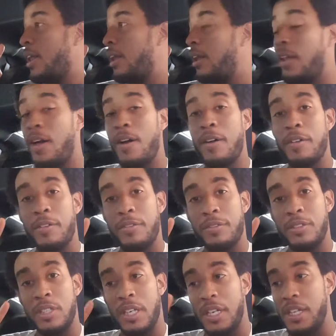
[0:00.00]

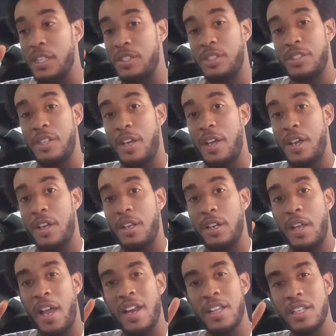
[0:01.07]
love the inside.
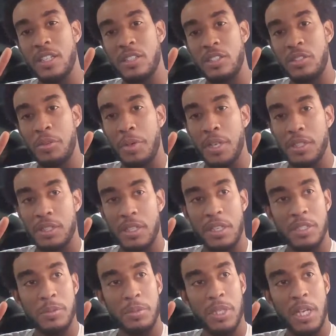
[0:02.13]
I didn't get the
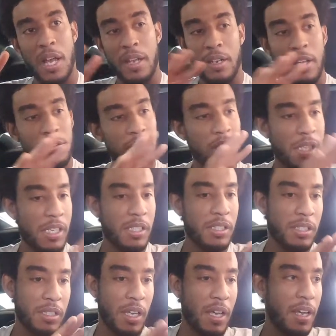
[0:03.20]
2SS, but I love the
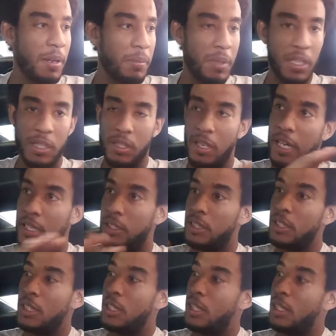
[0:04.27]
inside. I mean, like
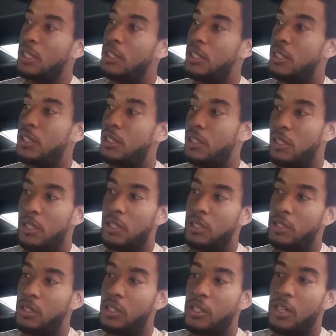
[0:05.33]
the the
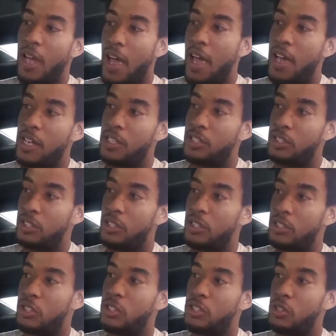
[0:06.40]
the dash, the,
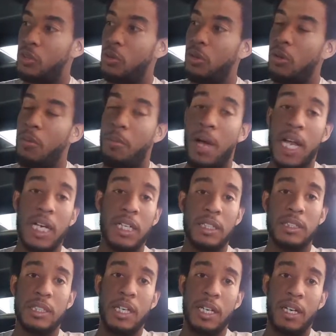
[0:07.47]
this new little
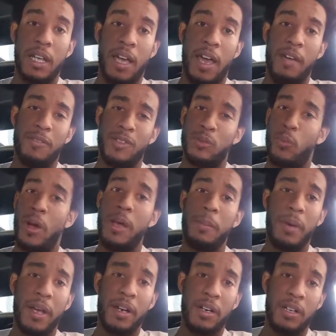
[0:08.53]
modeling thing they have is way
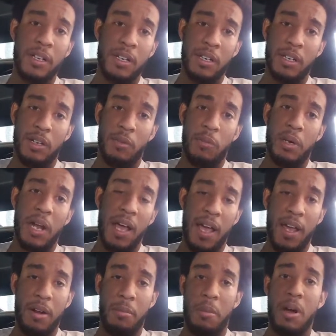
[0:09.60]
better than what I
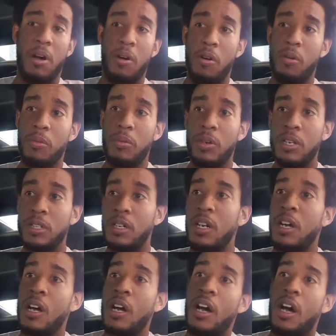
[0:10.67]
had on my old one.
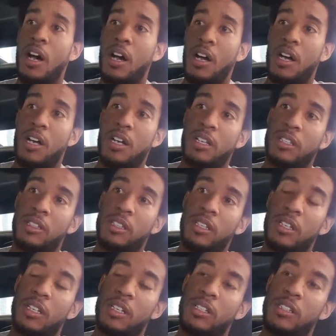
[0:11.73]
Uh,
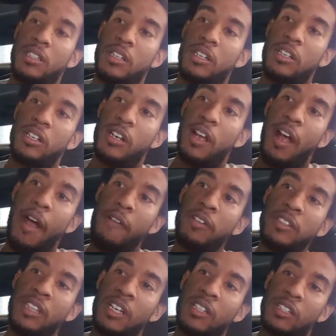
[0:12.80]
the the
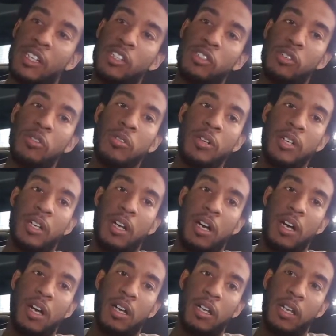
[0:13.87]
everything digital and the
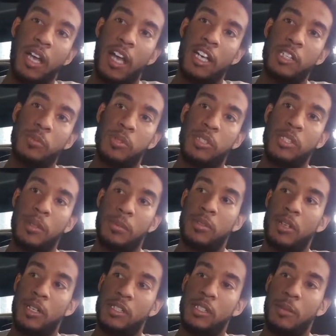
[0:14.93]
uh, gauge, except,
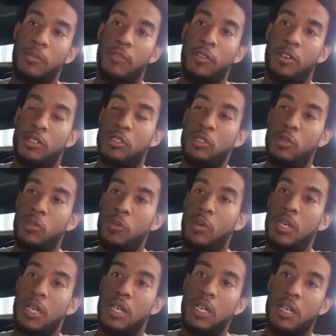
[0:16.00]
uh, except for the
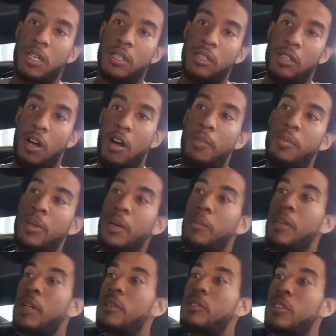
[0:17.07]
two, uh, the RPM
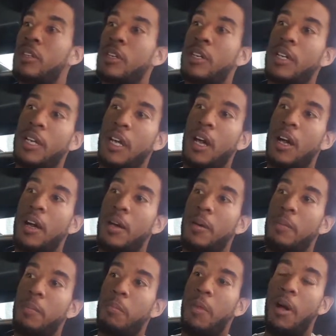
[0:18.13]
cluster and the uh,
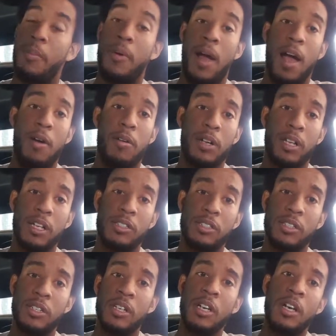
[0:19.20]
mile per hour
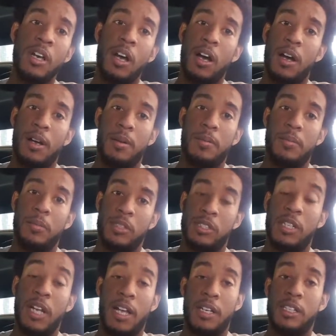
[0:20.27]
cluster. Um,
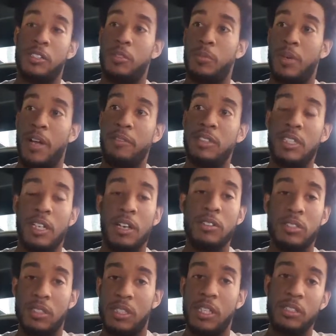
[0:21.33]
it's not digital, but everything
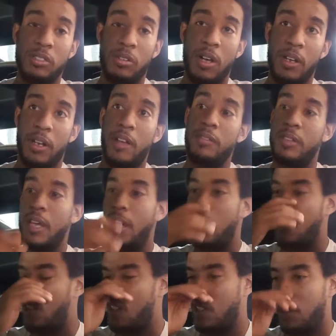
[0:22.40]
else is digital. I love
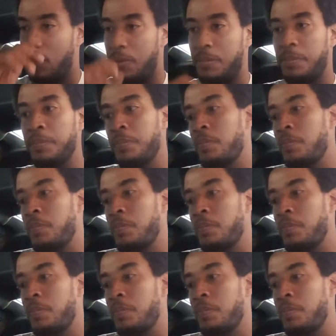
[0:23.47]
that. Um,